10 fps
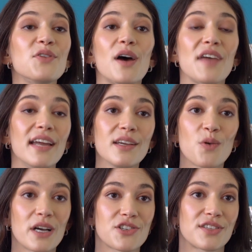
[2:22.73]
you have any
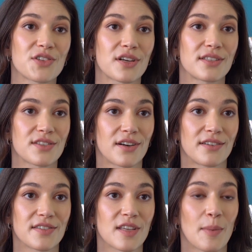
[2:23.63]
questions or
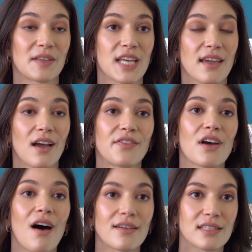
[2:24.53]
concerns about taking on the
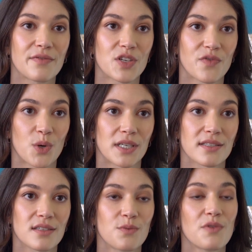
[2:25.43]
cost of a divorce,